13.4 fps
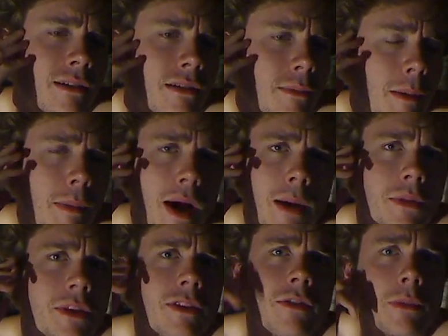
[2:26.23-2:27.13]
know, my
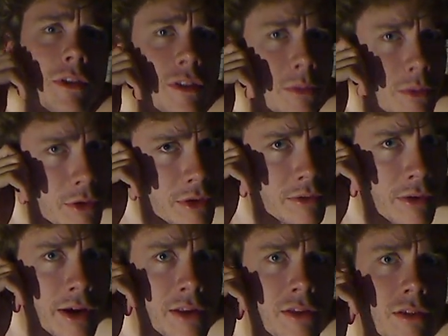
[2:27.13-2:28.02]
mom's given me some good
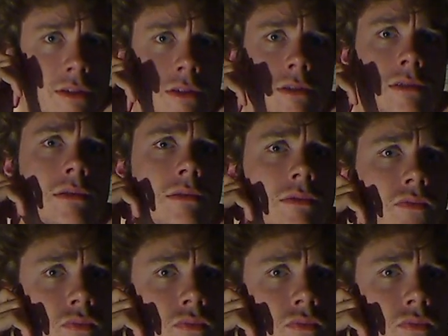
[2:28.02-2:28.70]
advice to